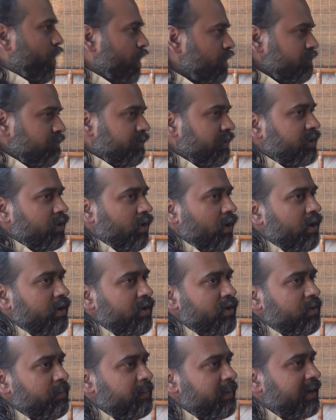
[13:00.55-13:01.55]
not with
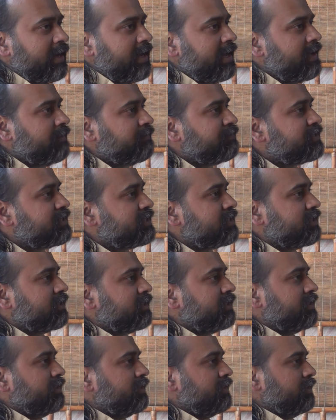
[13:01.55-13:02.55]
all your beliefs,
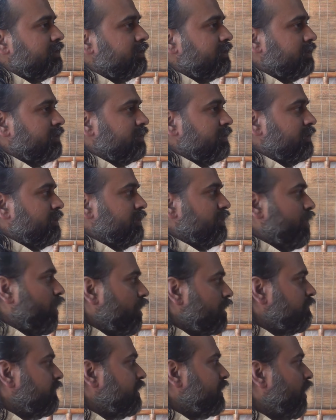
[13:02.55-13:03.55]

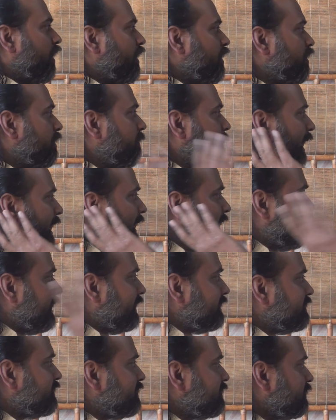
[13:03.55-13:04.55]
not with all your
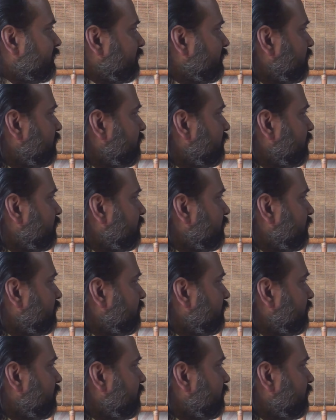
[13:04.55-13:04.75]
baggage,